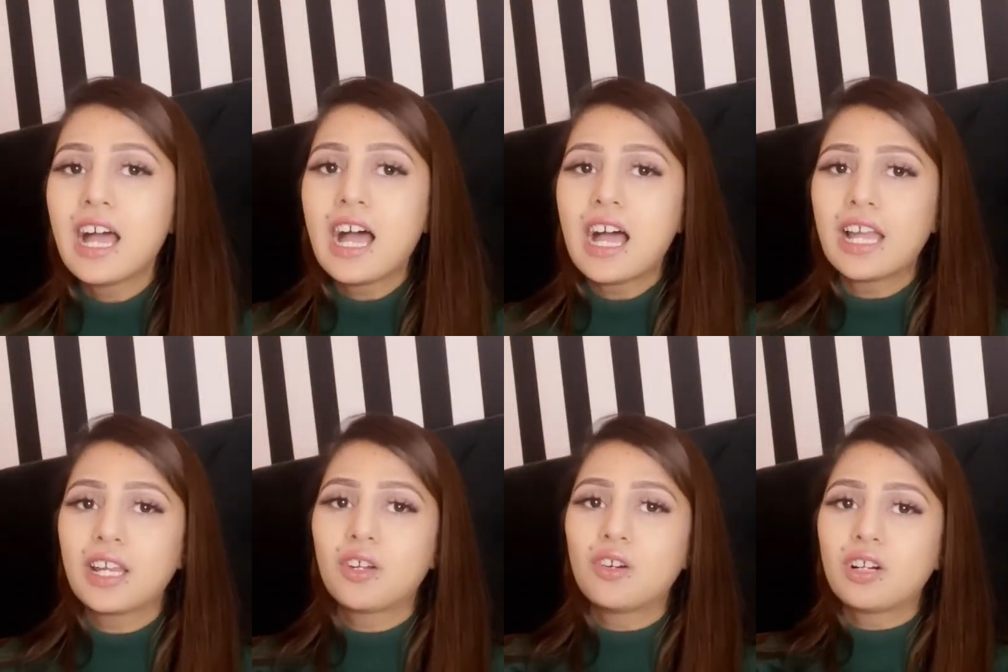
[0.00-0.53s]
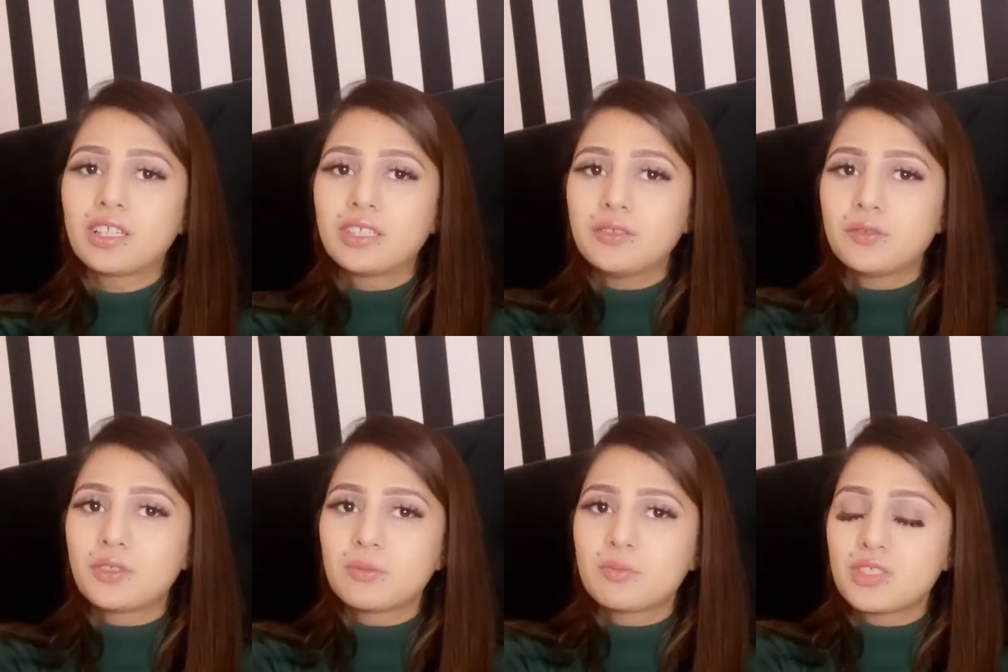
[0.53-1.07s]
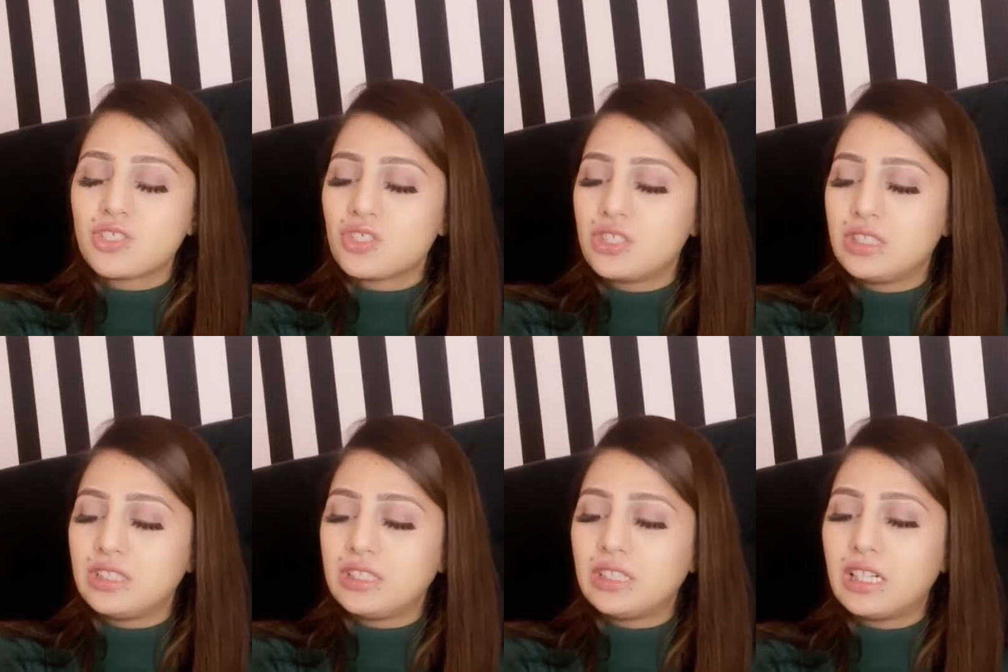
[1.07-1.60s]
I got it from the
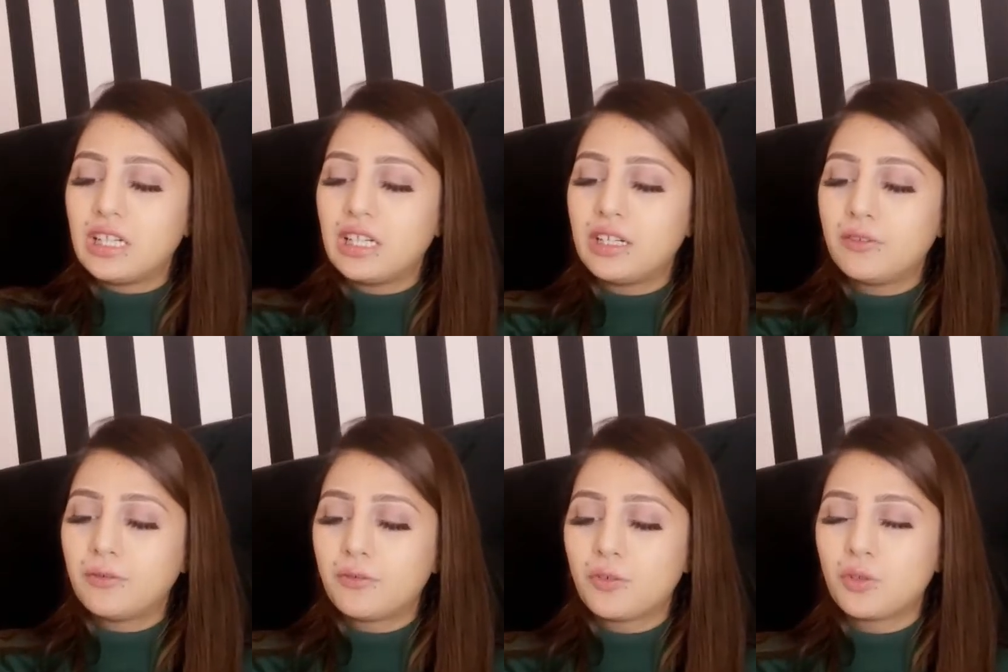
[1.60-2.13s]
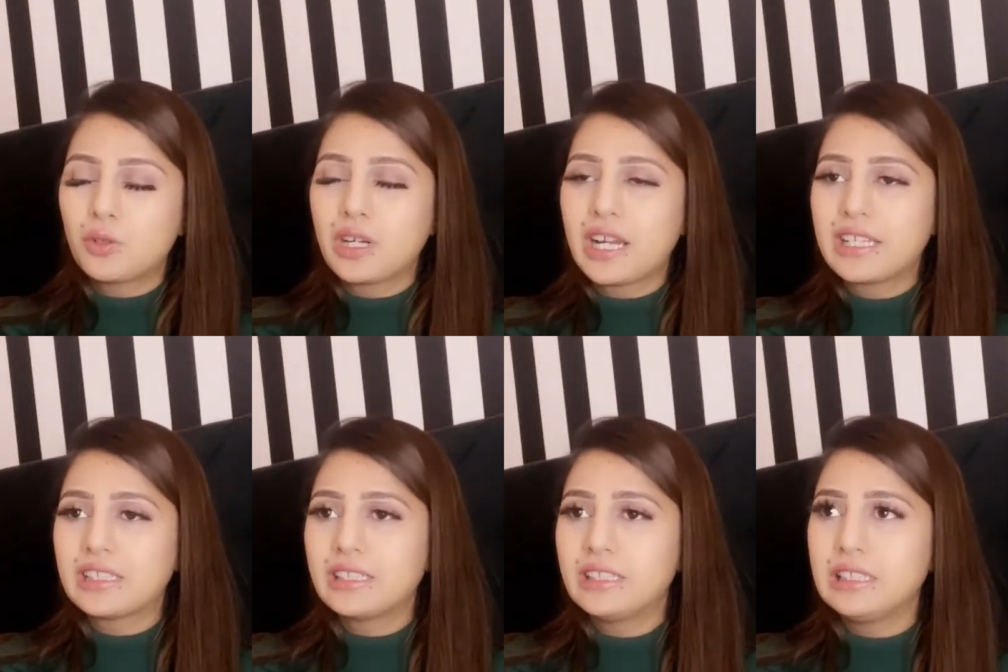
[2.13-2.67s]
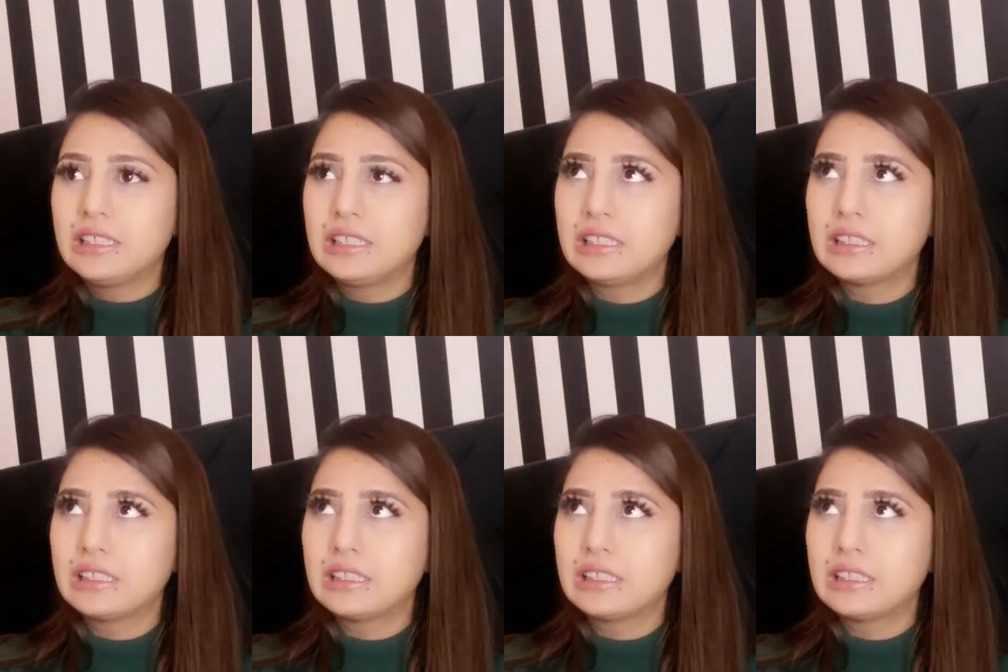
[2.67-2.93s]
Shein for I think